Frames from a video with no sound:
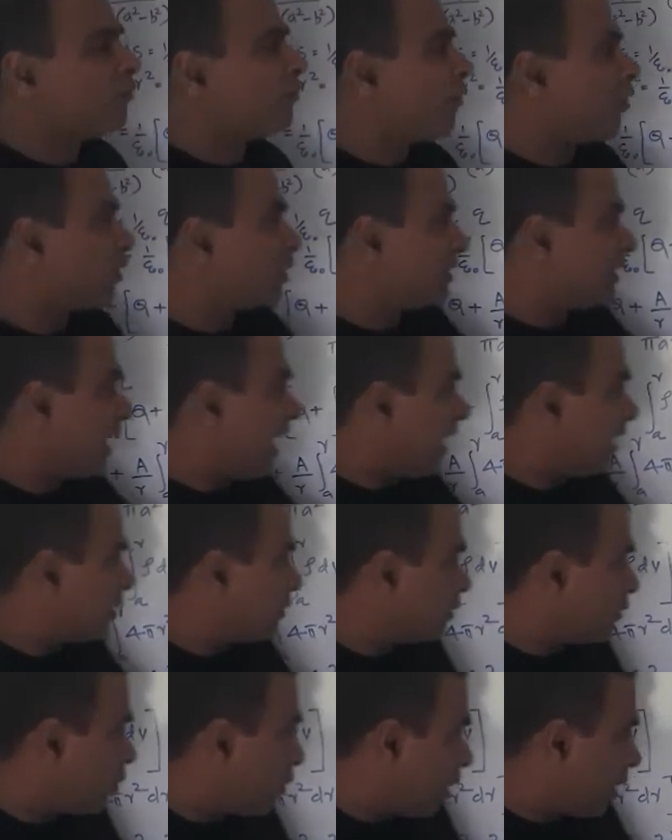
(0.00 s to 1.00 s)
For
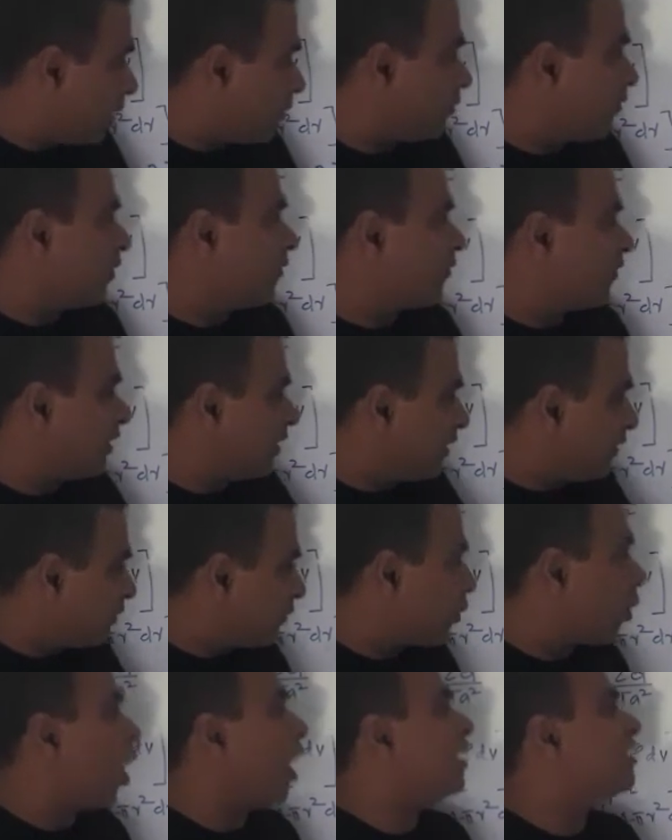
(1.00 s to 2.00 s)
that, if it
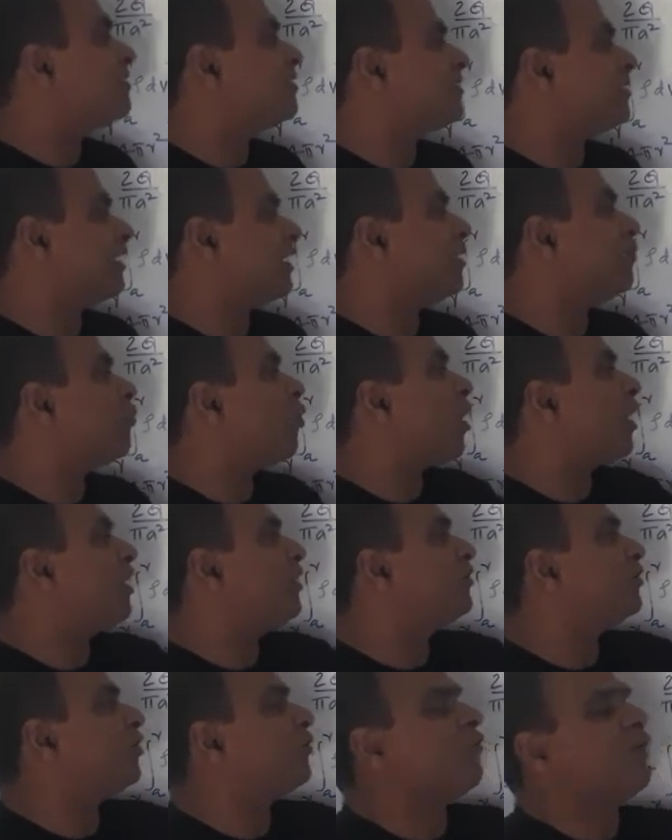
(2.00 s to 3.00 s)
is constant, what
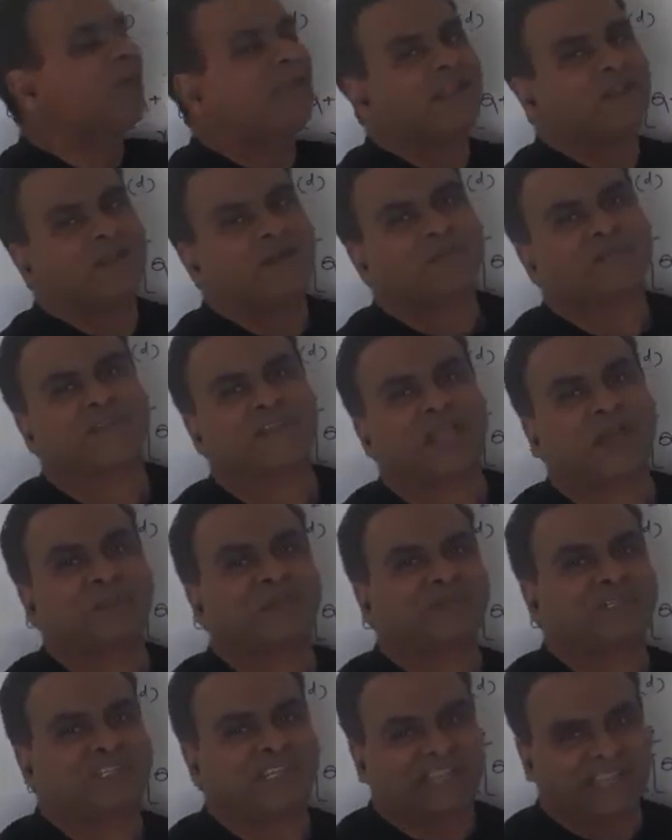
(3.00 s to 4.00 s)
is the value of
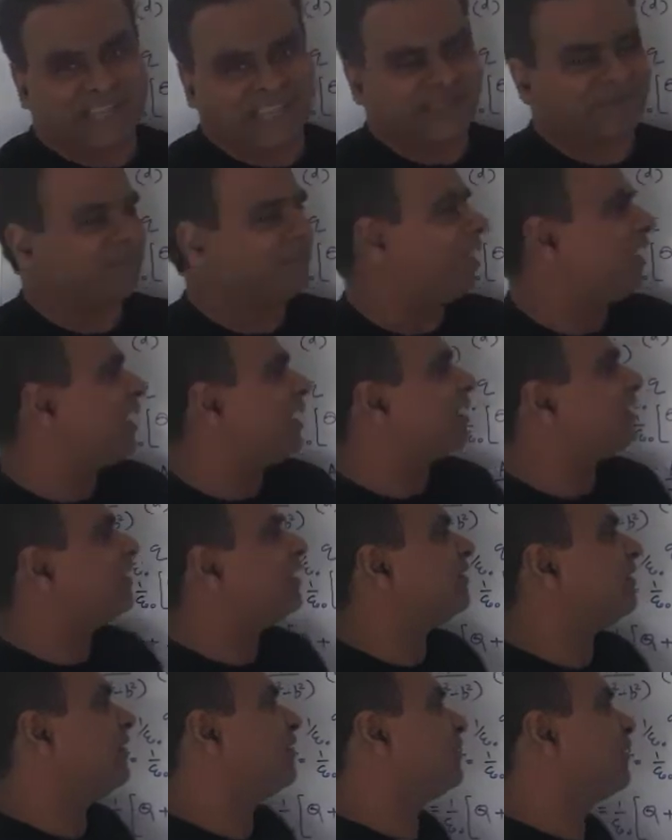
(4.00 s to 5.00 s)
capital A?
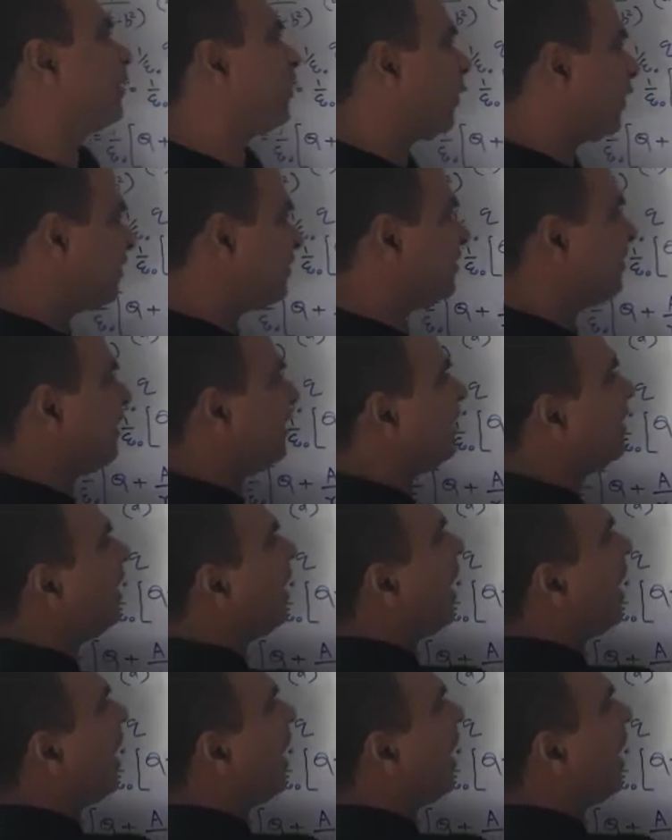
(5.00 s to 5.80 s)
This is the question.